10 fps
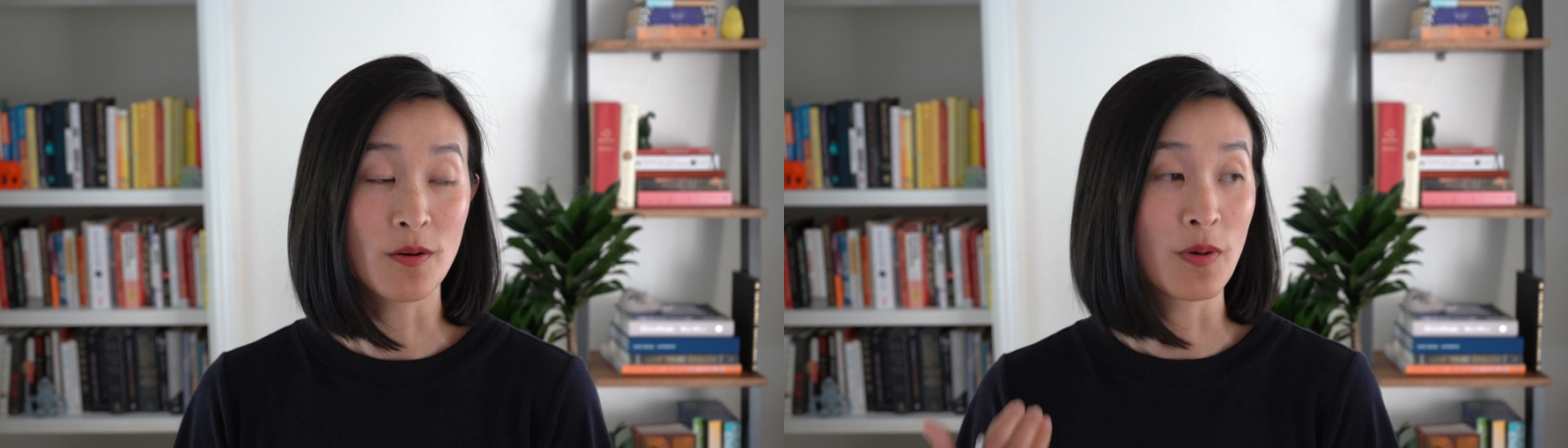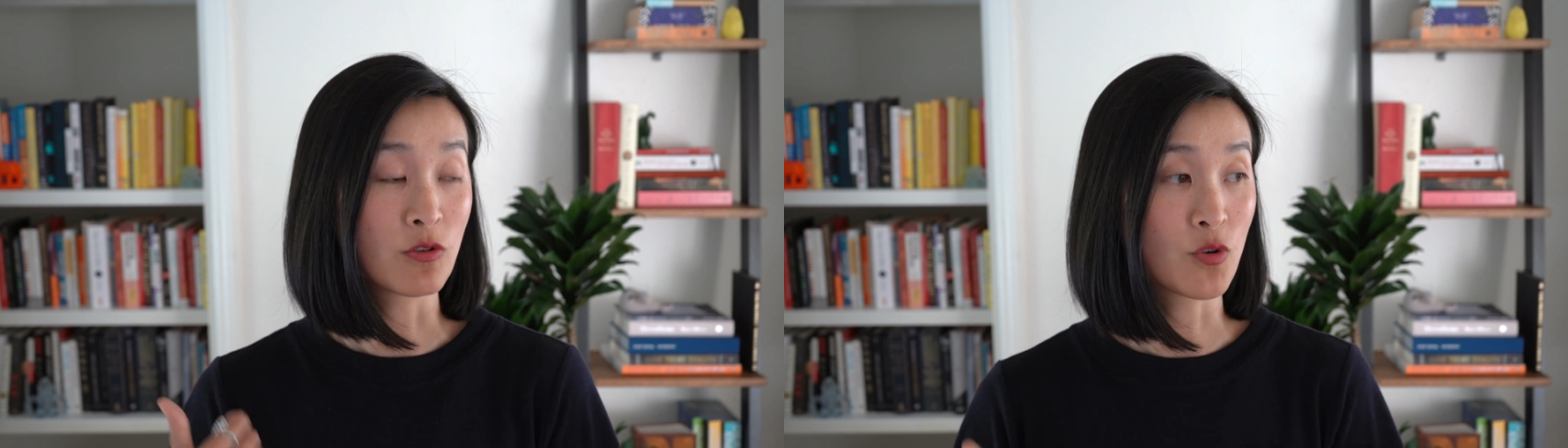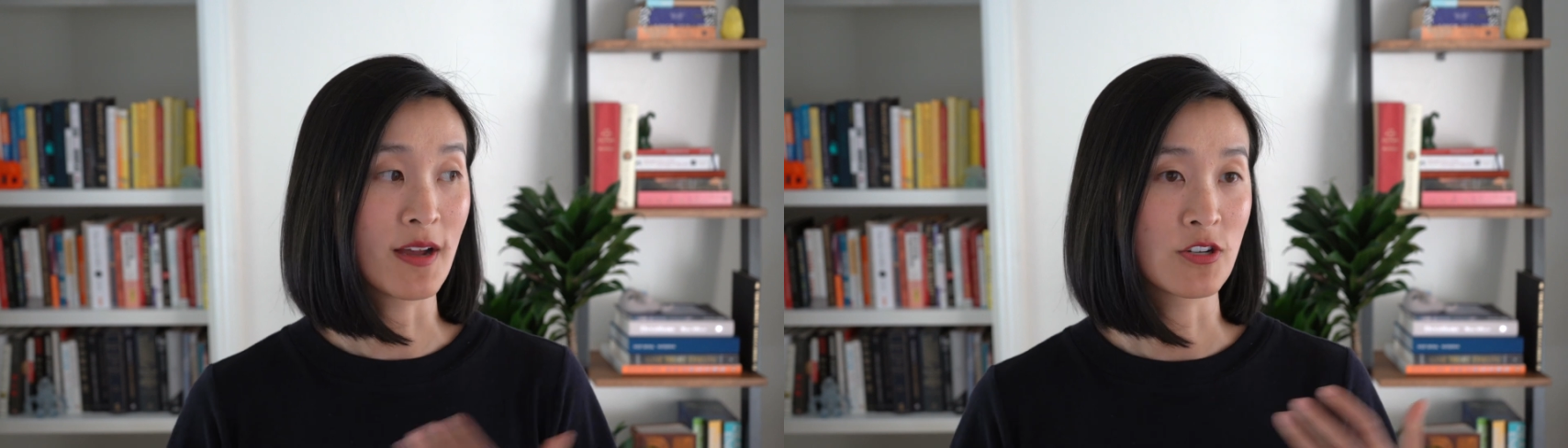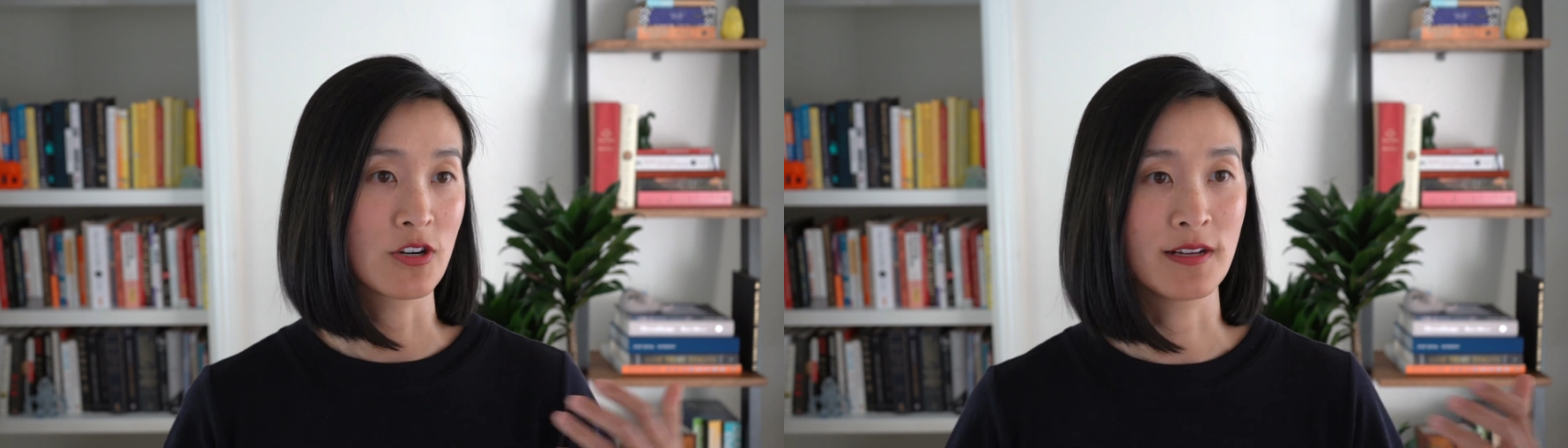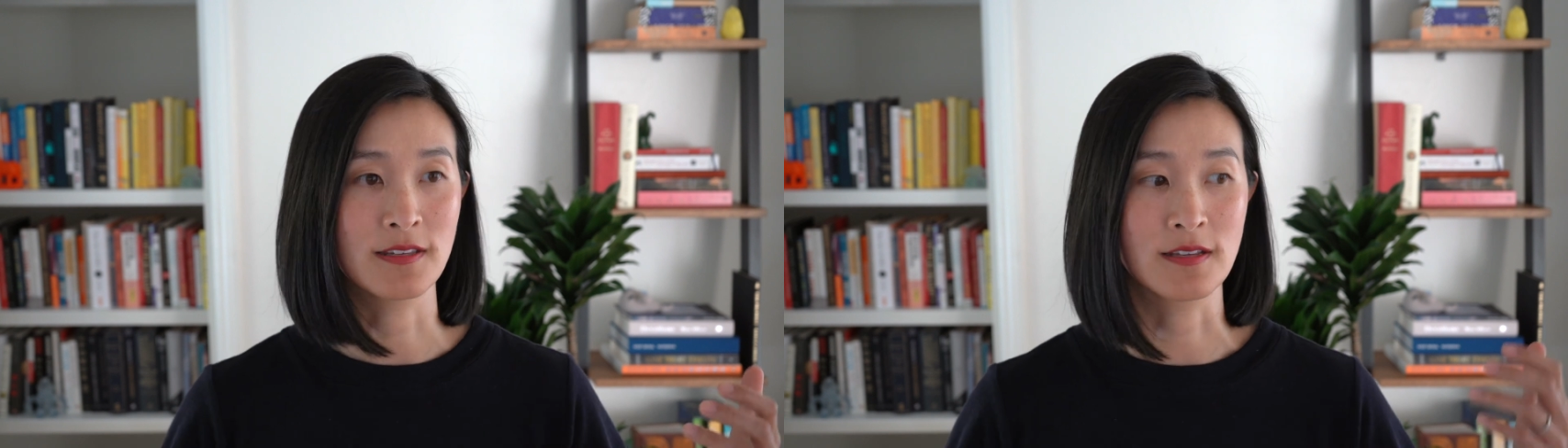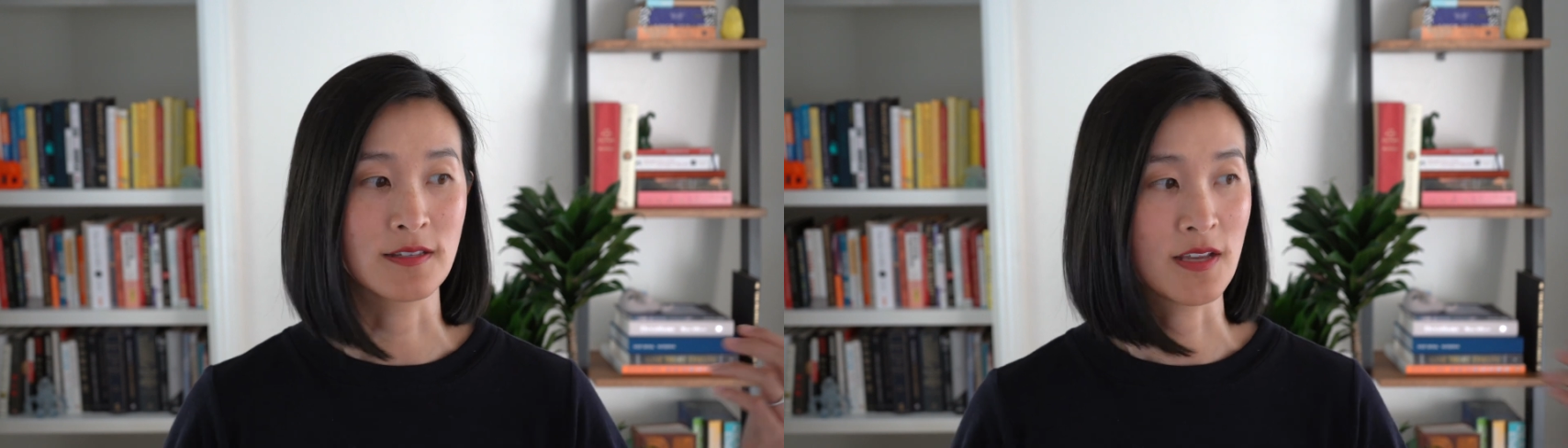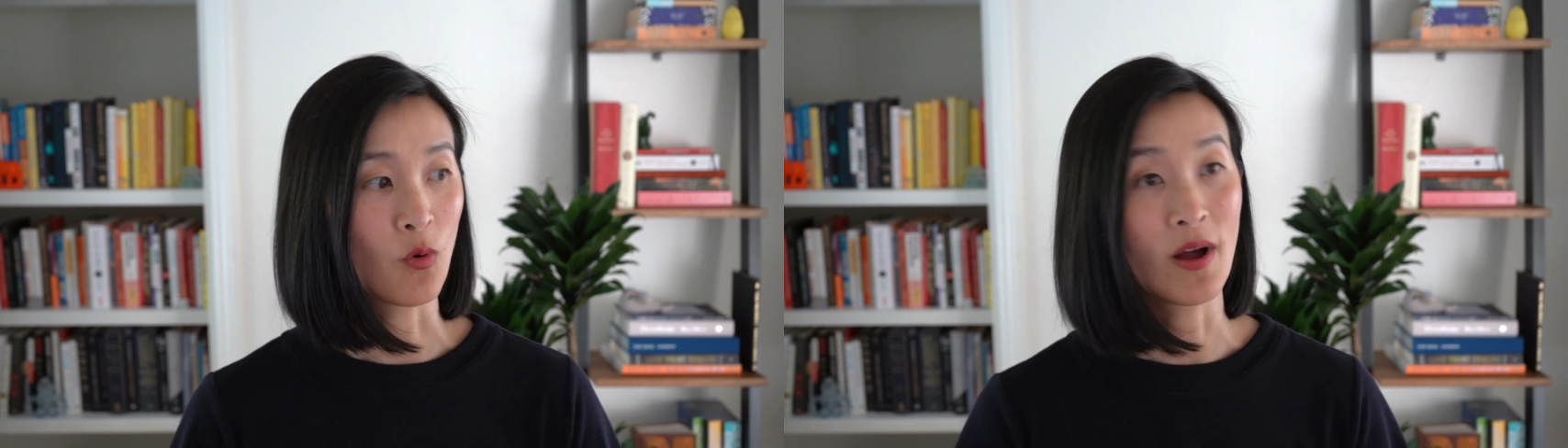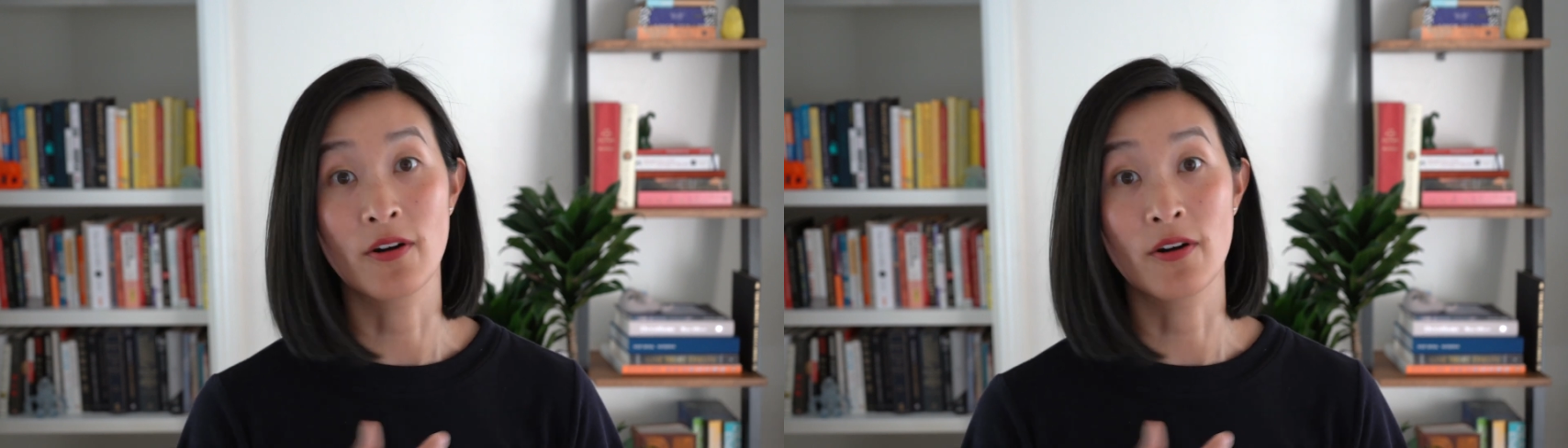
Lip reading: post-rationalizing and saying, well,